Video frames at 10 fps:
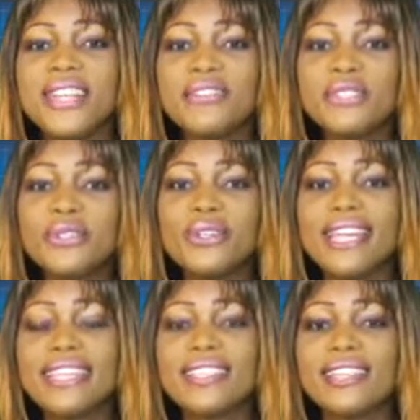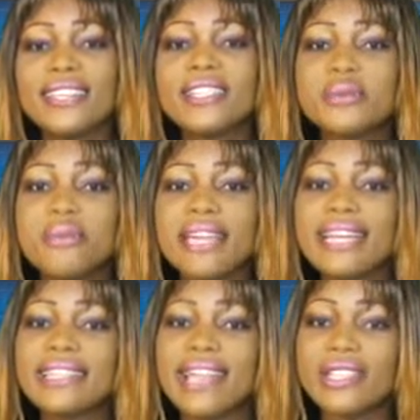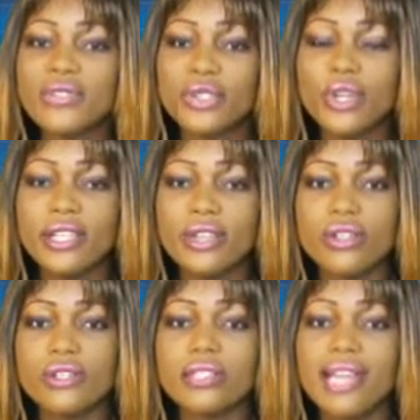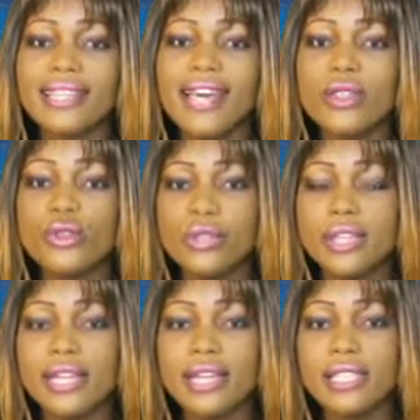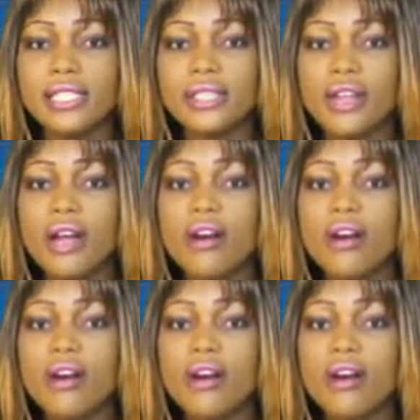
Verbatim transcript: afternoon, ladies and gentlemen, and thanks for joining us on Canal 2 English